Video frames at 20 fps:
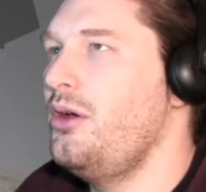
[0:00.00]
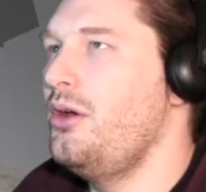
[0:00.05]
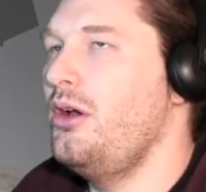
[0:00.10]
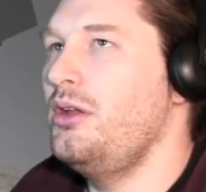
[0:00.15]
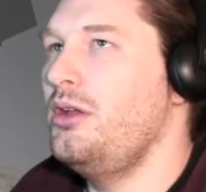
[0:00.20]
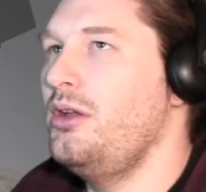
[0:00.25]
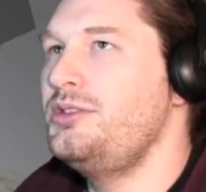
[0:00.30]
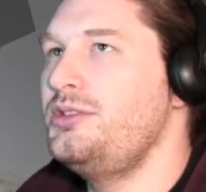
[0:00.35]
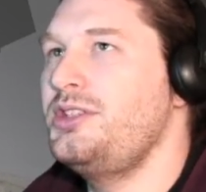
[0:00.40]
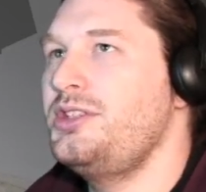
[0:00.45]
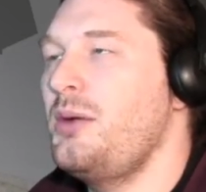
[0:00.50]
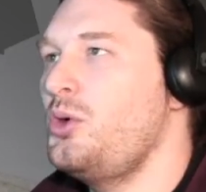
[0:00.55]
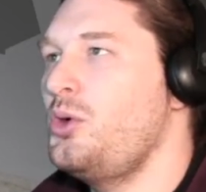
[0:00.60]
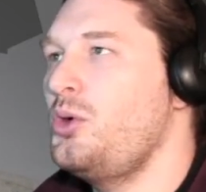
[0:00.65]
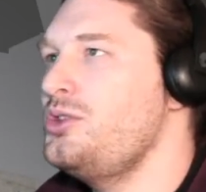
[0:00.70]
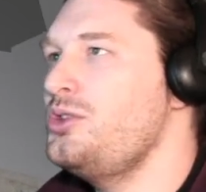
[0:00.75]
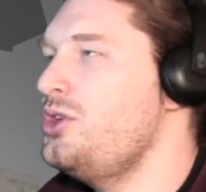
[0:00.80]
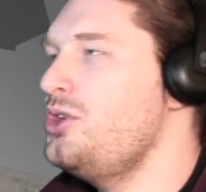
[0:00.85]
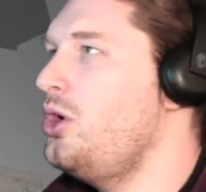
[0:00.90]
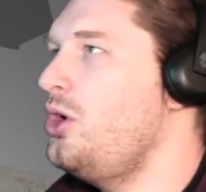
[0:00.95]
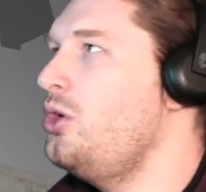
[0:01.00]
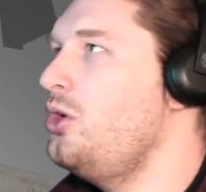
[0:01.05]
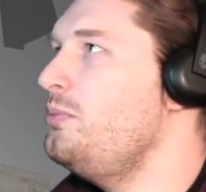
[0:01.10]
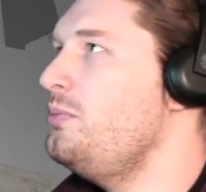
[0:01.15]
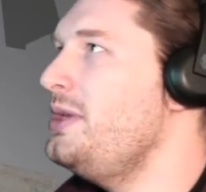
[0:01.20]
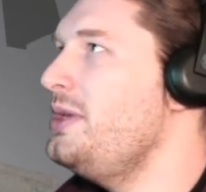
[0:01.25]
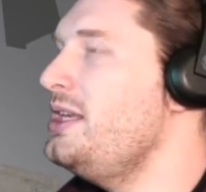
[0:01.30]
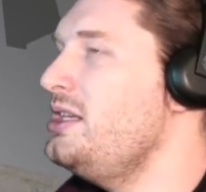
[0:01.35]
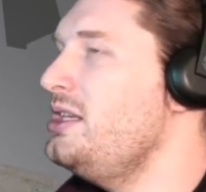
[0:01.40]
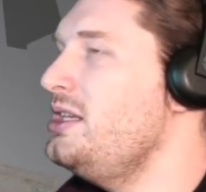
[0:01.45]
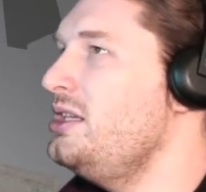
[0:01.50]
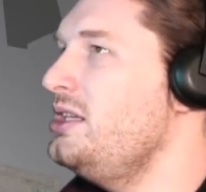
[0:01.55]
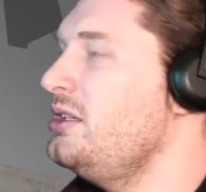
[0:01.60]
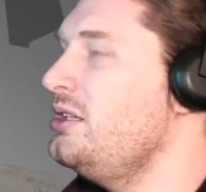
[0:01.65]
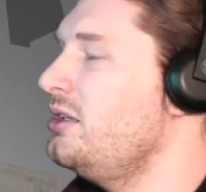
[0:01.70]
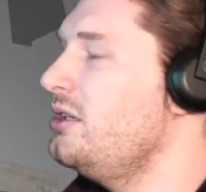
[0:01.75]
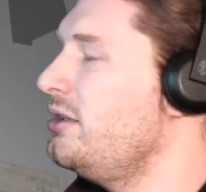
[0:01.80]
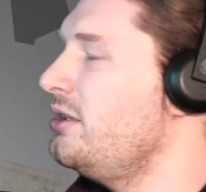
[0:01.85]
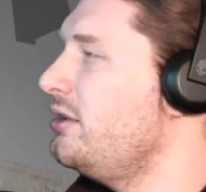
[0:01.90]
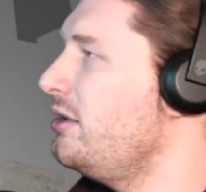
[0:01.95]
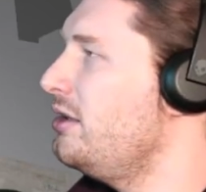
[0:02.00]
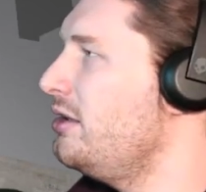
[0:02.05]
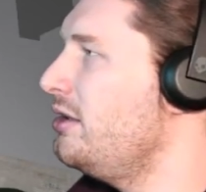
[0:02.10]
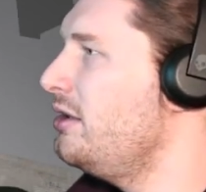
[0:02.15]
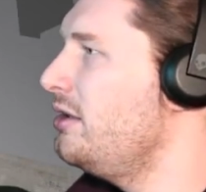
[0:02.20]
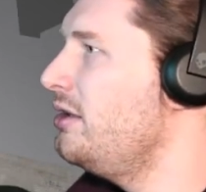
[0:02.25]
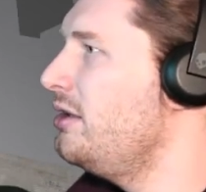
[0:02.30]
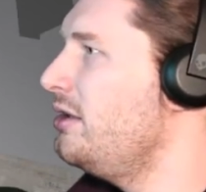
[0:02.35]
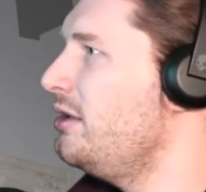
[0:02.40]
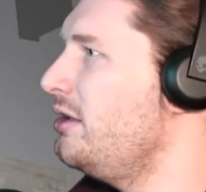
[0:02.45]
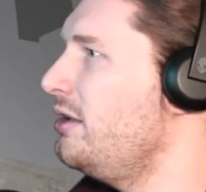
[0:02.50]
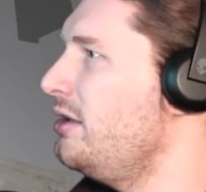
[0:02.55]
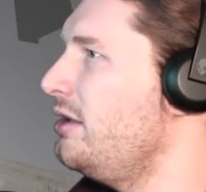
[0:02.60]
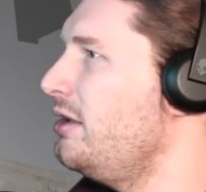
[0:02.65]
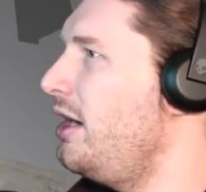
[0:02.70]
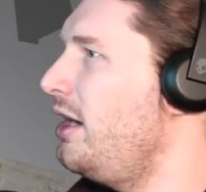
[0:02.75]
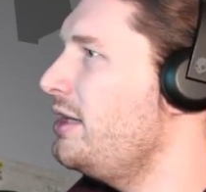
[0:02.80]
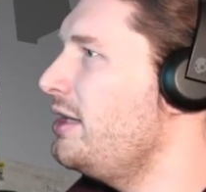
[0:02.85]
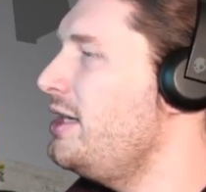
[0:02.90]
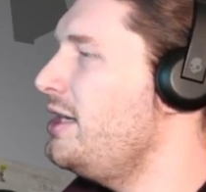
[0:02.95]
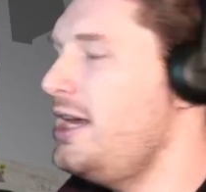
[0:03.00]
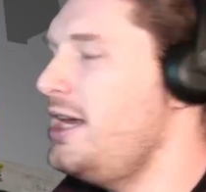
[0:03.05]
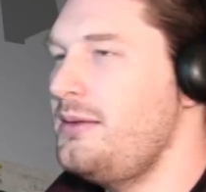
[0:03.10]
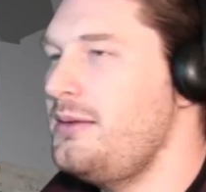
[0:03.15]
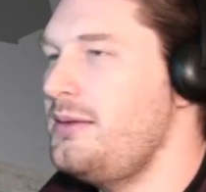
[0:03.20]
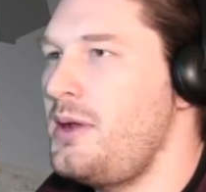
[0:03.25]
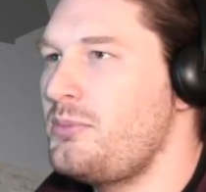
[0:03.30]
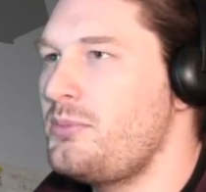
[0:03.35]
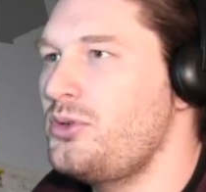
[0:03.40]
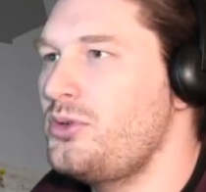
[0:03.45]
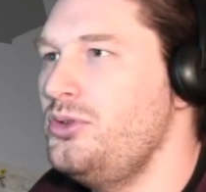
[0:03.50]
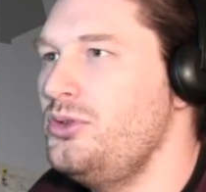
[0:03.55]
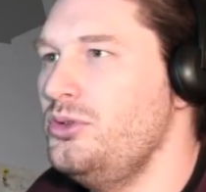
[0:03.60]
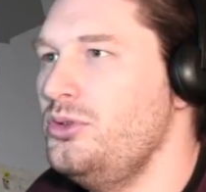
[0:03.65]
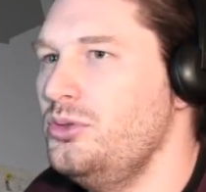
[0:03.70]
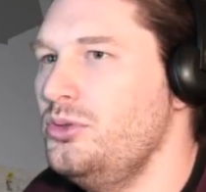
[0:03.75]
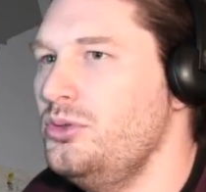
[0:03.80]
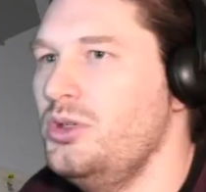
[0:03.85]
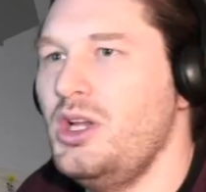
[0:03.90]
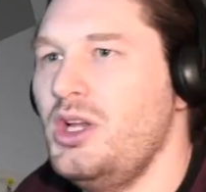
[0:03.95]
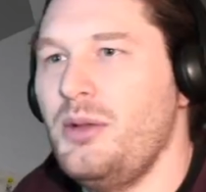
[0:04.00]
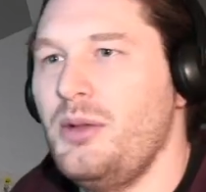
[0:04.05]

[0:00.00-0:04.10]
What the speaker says: someone told me, I can't remember who,